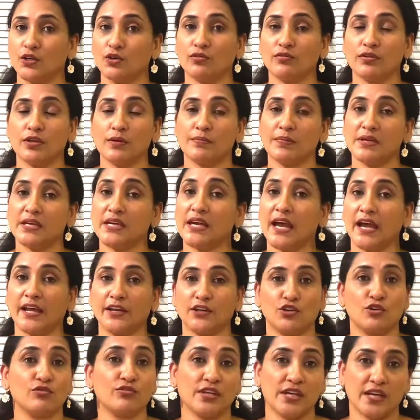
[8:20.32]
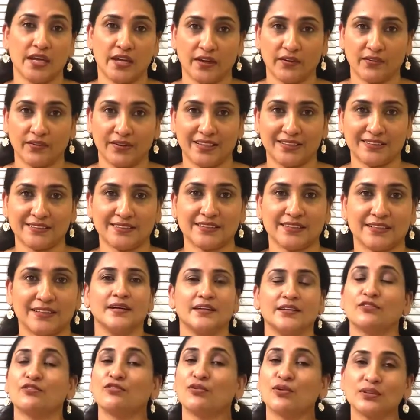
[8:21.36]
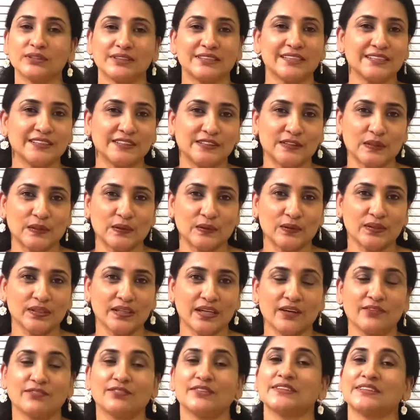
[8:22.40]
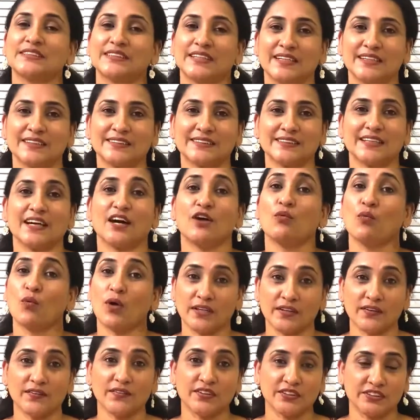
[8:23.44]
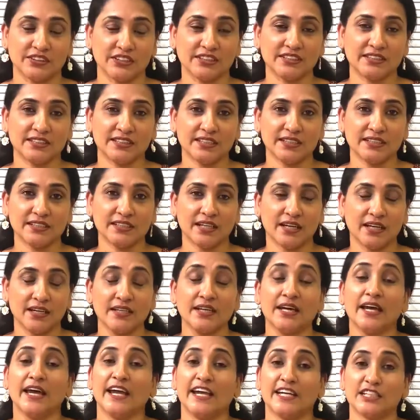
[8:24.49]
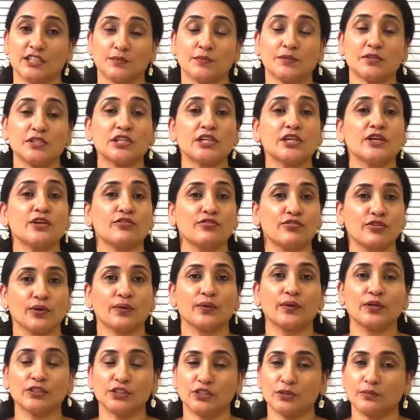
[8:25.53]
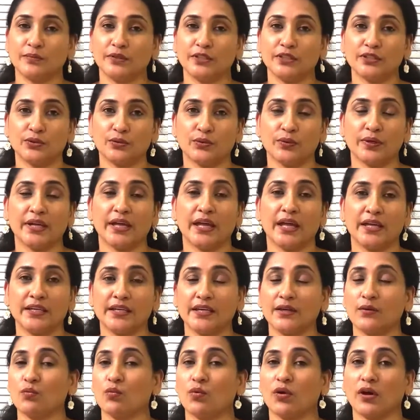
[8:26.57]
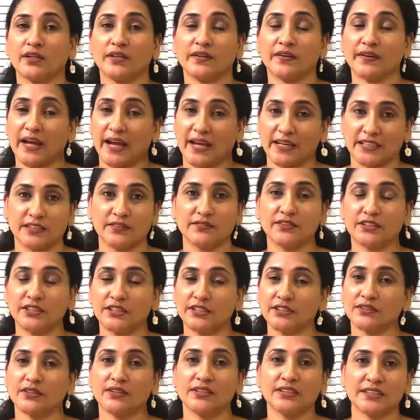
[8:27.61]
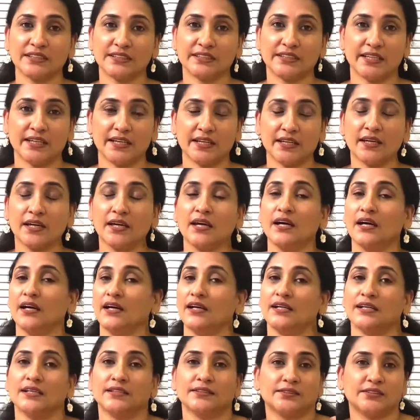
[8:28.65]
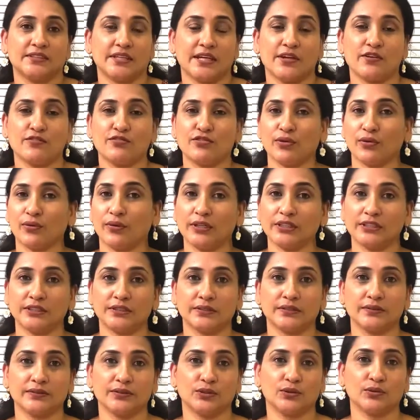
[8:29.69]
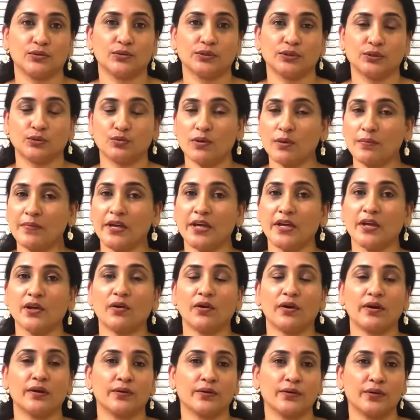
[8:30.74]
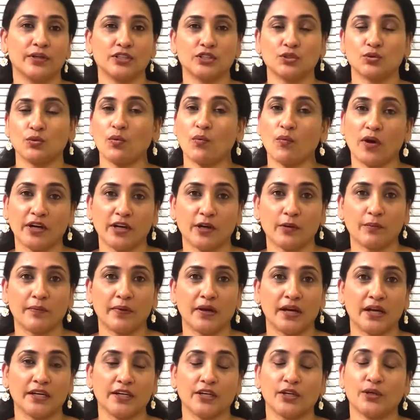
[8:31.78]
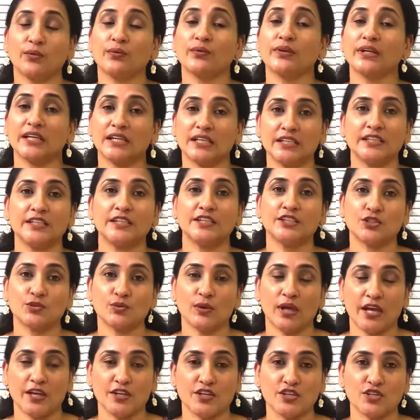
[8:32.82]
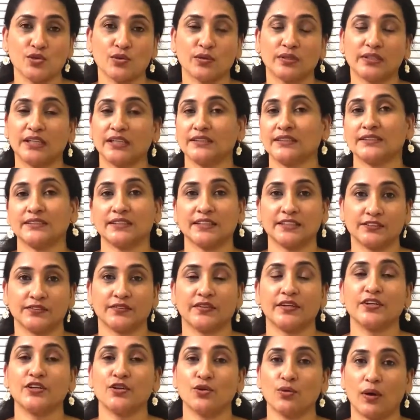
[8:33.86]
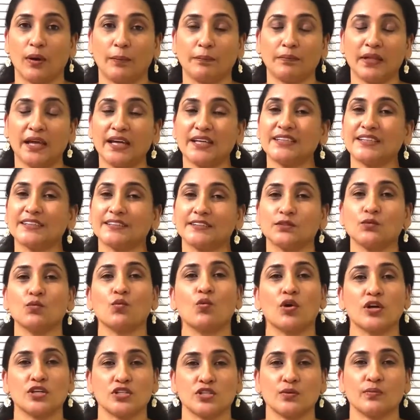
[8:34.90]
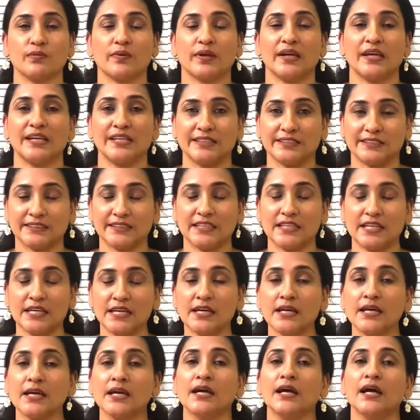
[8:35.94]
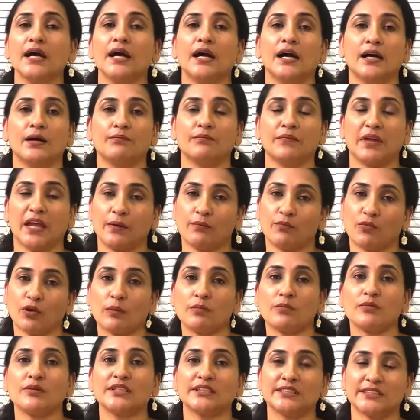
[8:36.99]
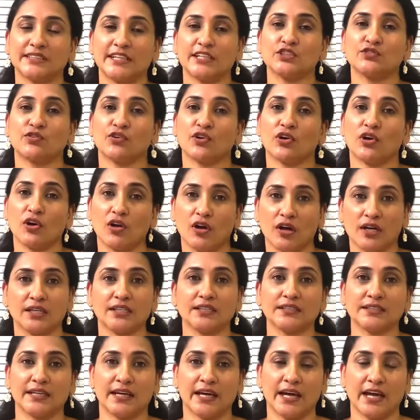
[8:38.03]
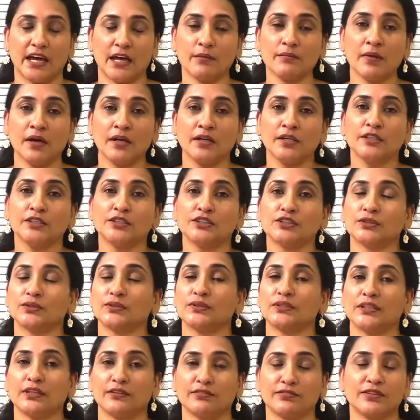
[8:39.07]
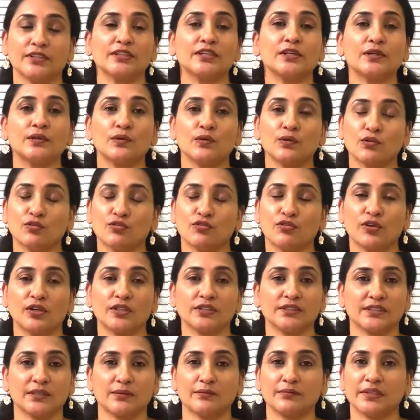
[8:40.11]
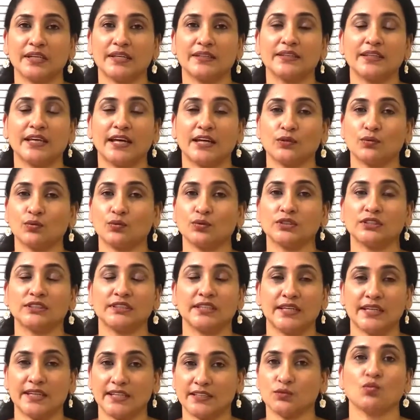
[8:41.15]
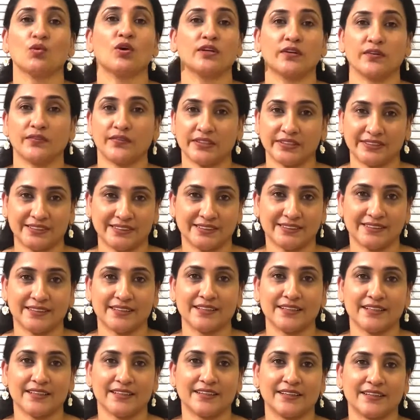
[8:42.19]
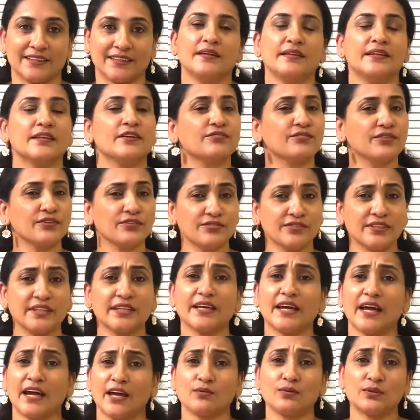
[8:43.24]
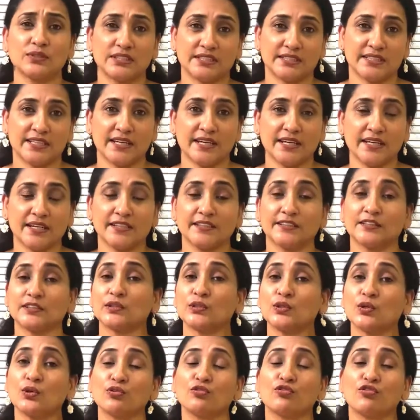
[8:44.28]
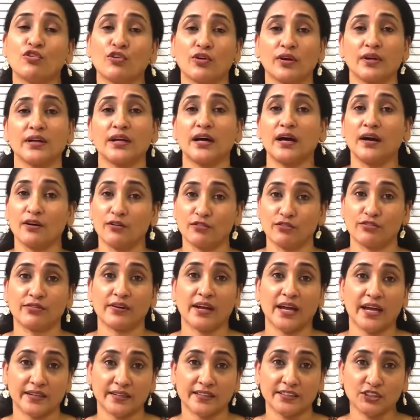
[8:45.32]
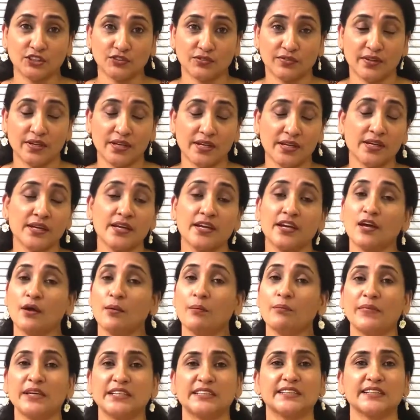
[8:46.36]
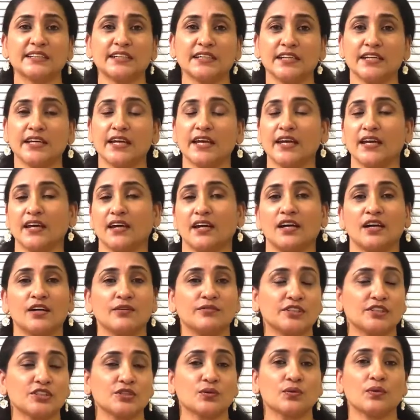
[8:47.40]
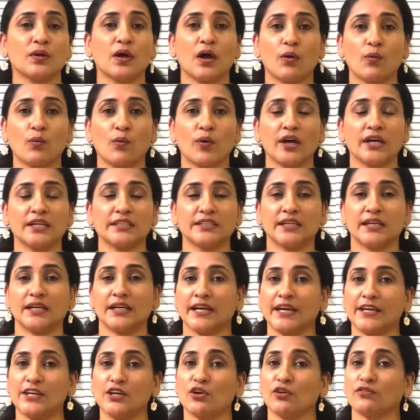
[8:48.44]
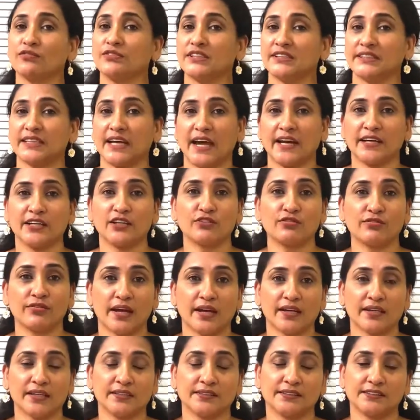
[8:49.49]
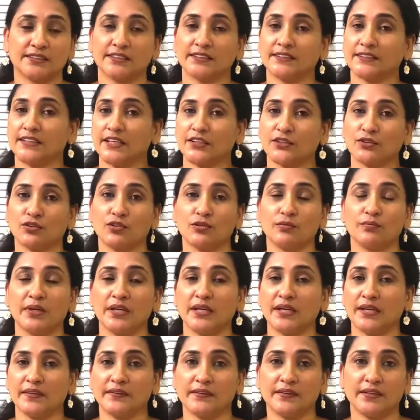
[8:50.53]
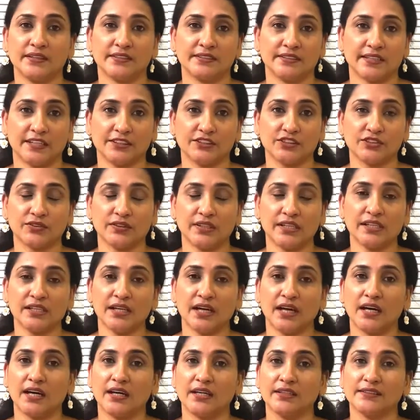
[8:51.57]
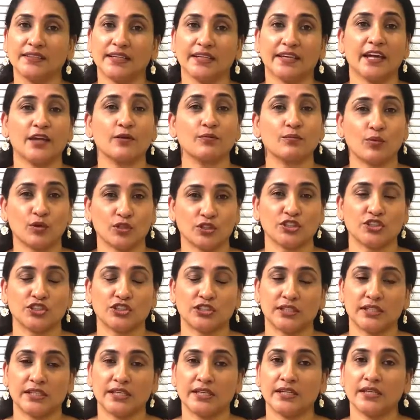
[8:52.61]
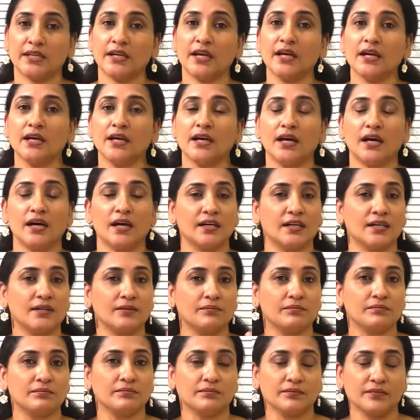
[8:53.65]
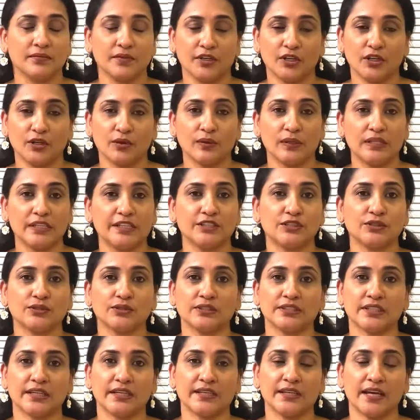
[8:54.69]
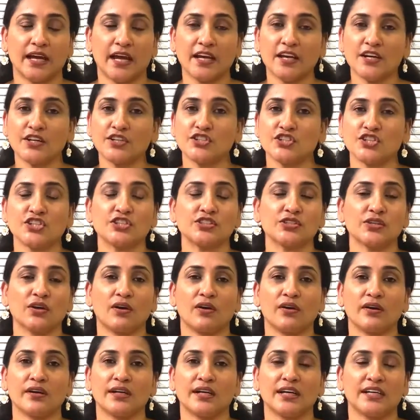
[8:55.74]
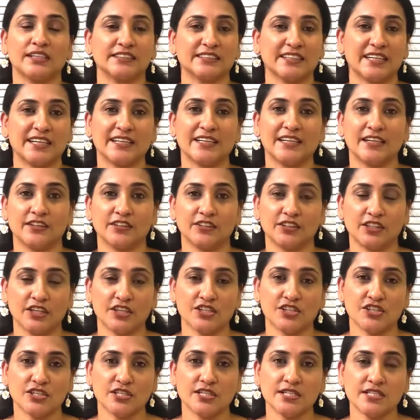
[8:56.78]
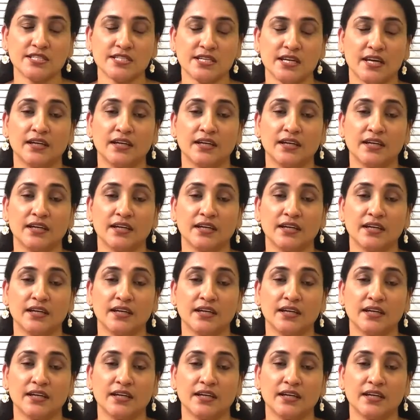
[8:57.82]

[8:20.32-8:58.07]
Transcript: UVB uh, and UVA rays. The fourth thing to look if it says water resistant especially if you're going to be doing any water activities on the day uh, say if you're going to do swimming or going to a water park you really need to ensure that the sunscreen you apply doesn't wash away easily um, and probably stays for a longer time so definitely look for something that would say is water resistant the fifth thing i would say is look for uh, fragrance free Basically, uh, this could avoid uh, any of these added fragrances that could be in the sunscreen uh, that can potentially, um, you know, lead to skin allergies or uh, skin irritations.